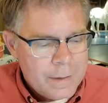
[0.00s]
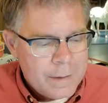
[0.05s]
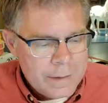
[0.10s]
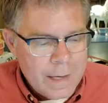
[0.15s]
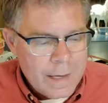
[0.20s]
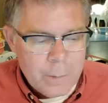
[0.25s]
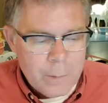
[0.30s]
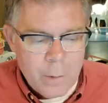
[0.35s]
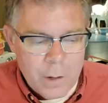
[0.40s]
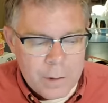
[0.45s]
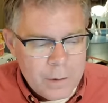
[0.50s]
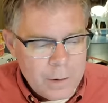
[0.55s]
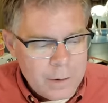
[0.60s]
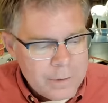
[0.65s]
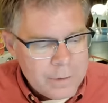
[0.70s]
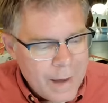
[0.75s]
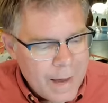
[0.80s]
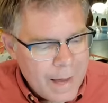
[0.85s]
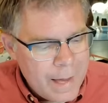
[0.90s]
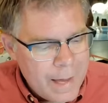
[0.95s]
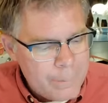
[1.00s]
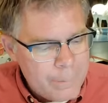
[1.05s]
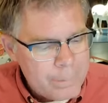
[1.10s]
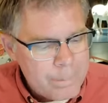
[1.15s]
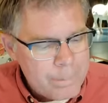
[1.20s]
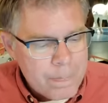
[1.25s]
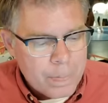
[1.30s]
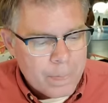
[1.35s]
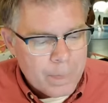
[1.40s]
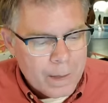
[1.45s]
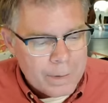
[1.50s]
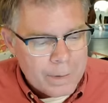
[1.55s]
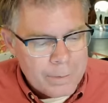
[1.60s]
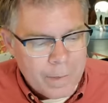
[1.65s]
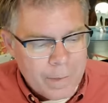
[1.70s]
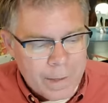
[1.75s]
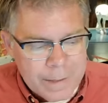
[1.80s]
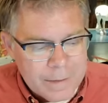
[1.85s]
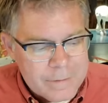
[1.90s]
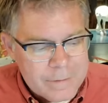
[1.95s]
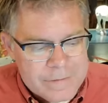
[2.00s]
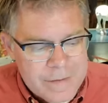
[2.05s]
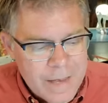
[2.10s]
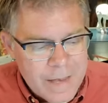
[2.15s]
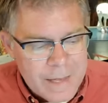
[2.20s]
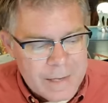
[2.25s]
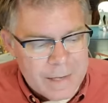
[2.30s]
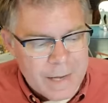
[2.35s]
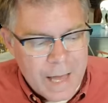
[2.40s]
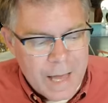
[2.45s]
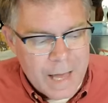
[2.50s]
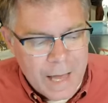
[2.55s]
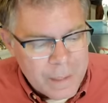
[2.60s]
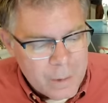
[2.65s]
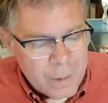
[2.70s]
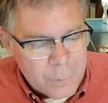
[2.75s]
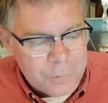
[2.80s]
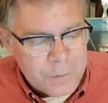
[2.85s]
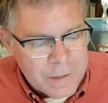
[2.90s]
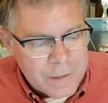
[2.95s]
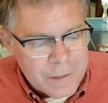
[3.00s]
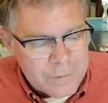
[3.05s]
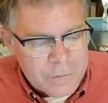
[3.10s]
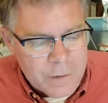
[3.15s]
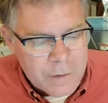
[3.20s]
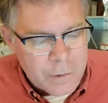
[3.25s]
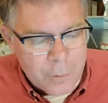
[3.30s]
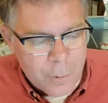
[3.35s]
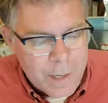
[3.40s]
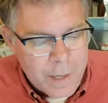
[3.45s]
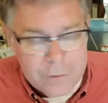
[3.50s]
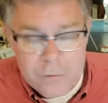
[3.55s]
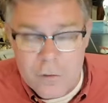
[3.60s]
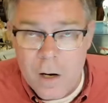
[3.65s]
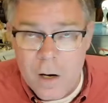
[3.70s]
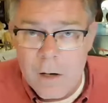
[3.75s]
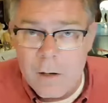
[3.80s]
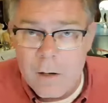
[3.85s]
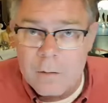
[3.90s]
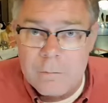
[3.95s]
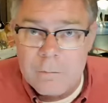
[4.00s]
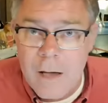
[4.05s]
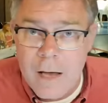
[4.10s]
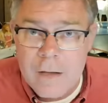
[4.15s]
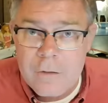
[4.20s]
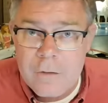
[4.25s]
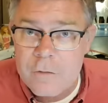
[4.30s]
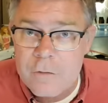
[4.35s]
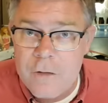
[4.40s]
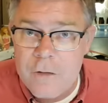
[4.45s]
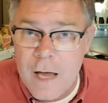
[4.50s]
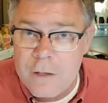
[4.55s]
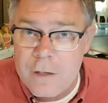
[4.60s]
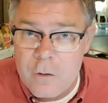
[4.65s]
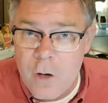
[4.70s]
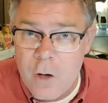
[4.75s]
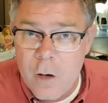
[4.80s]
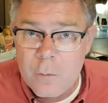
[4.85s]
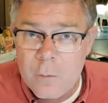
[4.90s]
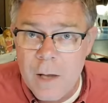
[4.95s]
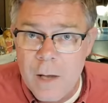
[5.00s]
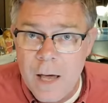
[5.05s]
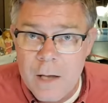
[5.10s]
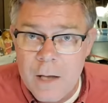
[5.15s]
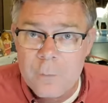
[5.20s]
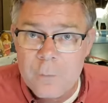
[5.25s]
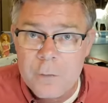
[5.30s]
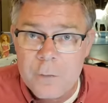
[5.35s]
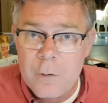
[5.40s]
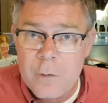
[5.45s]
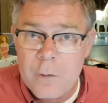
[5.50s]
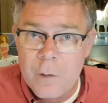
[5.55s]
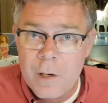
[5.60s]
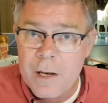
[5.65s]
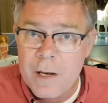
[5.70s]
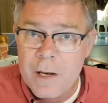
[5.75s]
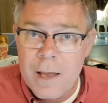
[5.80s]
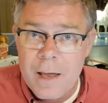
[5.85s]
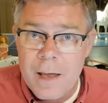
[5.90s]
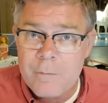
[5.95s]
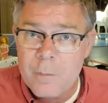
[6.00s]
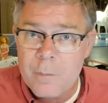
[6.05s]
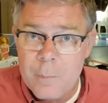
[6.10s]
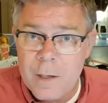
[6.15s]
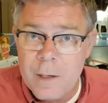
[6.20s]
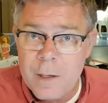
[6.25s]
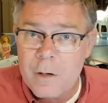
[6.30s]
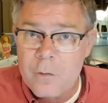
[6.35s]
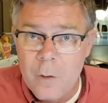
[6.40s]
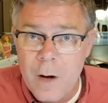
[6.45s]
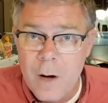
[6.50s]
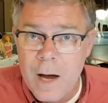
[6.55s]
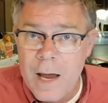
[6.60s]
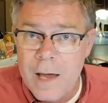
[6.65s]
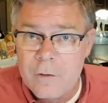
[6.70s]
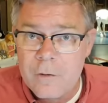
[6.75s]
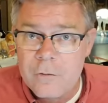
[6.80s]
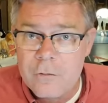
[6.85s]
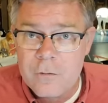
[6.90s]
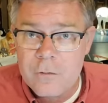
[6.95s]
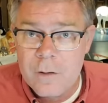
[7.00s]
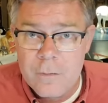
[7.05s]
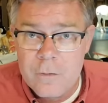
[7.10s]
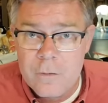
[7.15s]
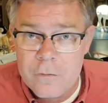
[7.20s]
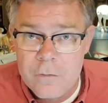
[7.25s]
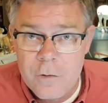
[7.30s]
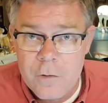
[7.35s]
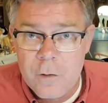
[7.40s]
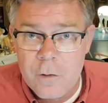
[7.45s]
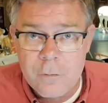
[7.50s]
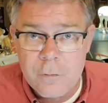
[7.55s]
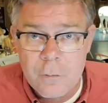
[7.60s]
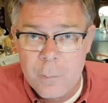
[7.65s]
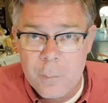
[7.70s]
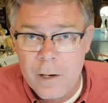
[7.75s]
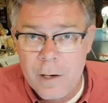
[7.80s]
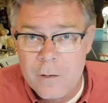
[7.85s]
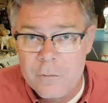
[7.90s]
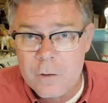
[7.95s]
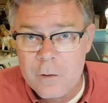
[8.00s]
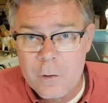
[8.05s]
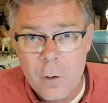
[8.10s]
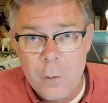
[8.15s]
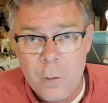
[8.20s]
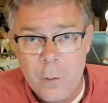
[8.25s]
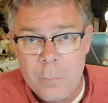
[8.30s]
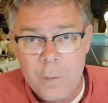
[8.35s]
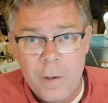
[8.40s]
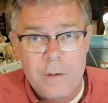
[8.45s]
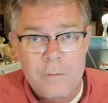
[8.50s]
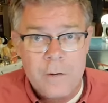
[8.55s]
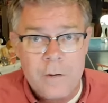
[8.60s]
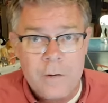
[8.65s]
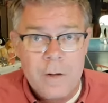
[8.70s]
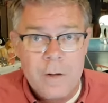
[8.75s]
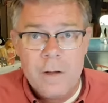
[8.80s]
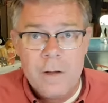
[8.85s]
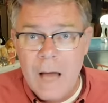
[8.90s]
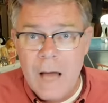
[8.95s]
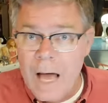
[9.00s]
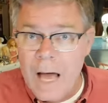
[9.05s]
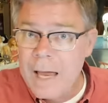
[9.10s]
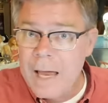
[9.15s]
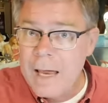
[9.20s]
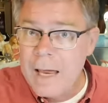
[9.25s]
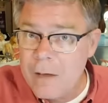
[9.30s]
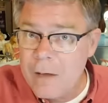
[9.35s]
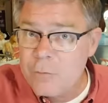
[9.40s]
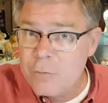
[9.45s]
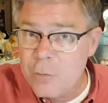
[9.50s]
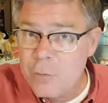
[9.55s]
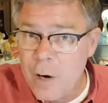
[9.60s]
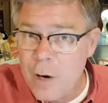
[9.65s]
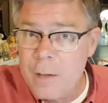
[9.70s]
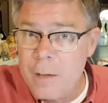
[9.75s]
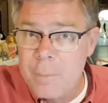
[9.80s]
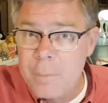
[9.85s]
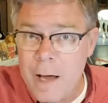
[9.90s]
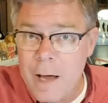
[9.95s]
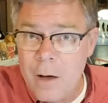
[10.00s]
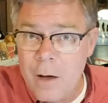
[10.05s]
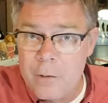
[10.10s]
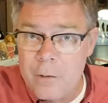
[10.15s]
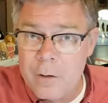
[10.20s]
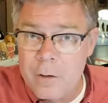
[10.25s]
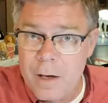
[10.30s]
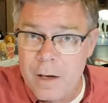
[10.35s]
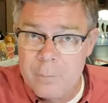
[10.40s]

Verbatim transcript: Yeah, what, Tom? like I said, I don't think it's going to crash hard. I just, I don't. I don't think we're going to have a big crash in the silver price and gold price. I have dry powder.